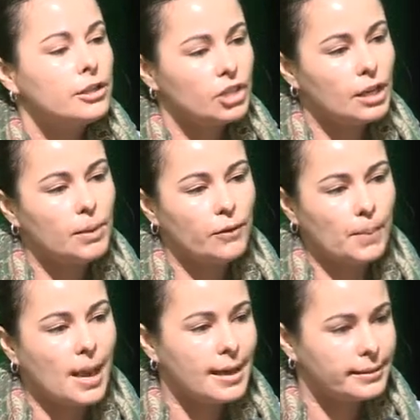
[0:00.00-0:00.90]
GBIF
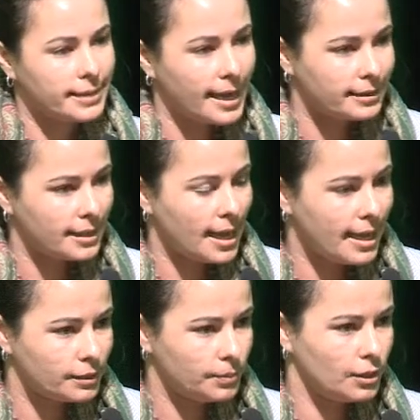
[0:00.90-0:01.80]
plant data
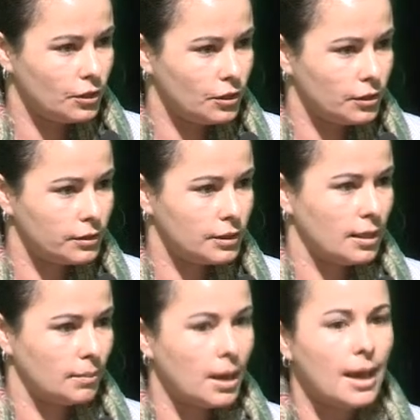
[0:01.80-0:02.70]
has been used
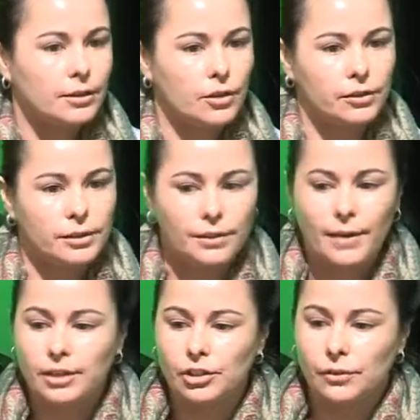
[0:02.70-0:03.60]
in plant
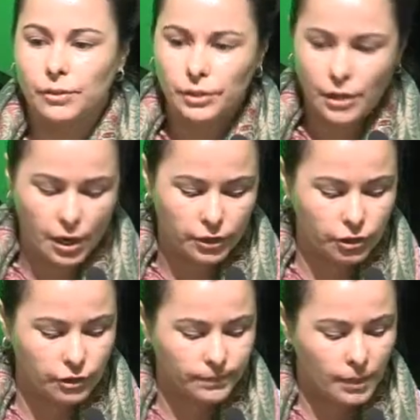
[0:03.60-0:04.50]
conservation
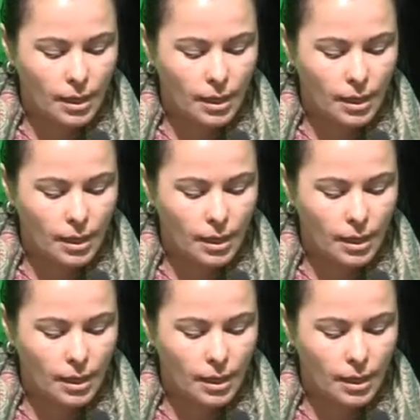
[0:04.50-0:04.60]
research.